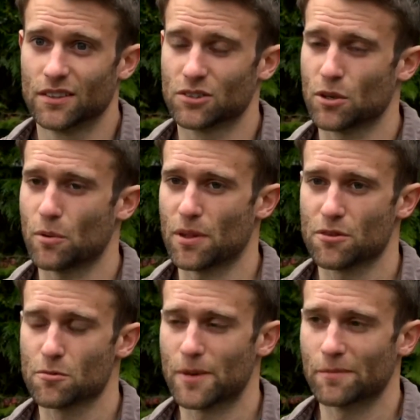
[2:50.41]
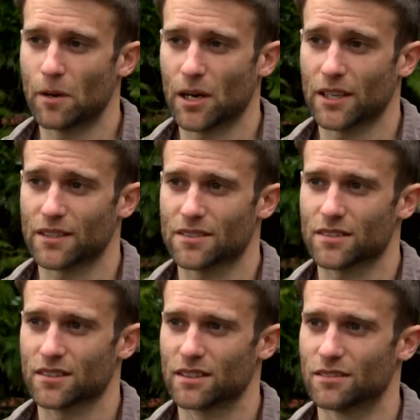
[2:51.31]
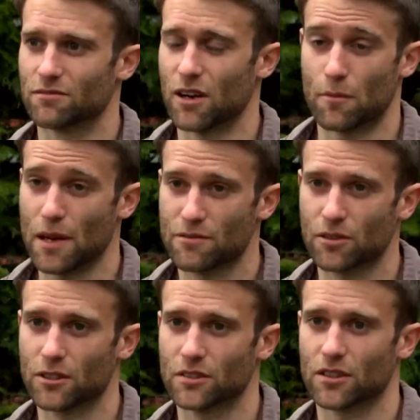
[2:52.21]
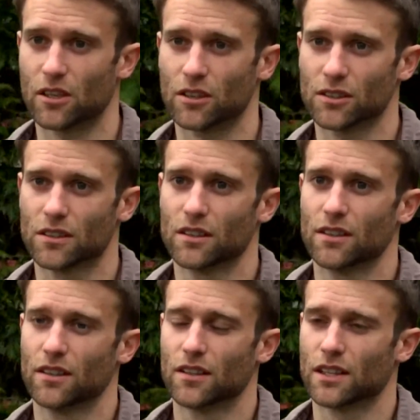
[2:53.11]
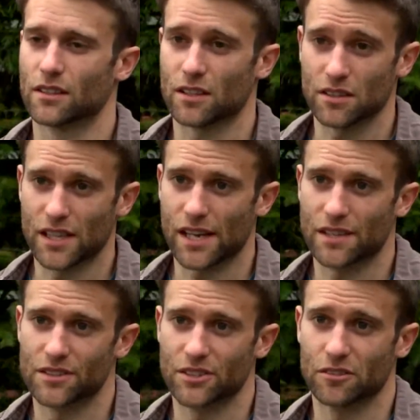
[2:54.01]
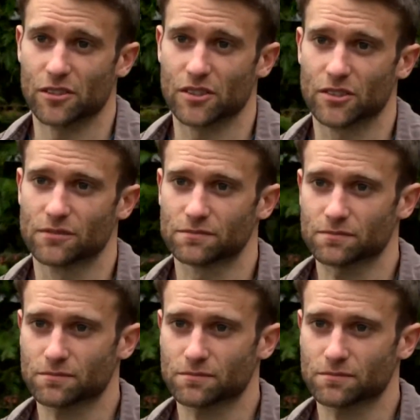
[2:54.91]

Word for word: So he went through my pockets and found my phone and called. And luckily, I had service. He